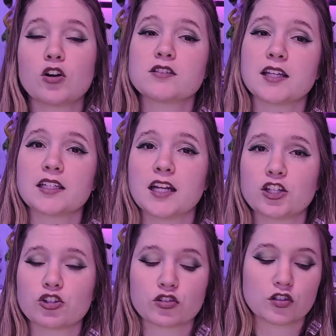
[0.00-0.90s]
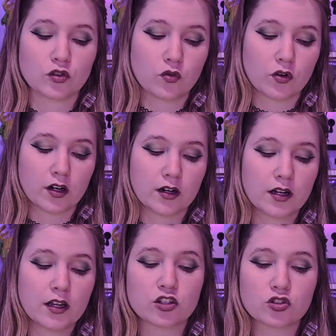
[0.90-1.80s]
cards like Nature's Lore.
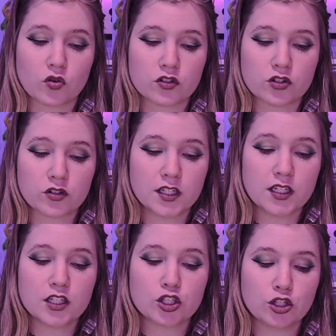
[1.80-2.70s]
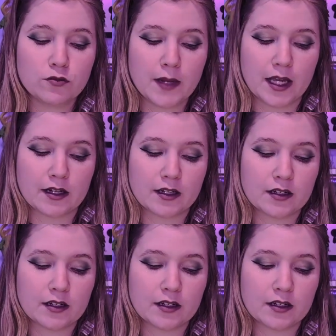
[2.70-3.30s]
It's a sorcery, 2 mana.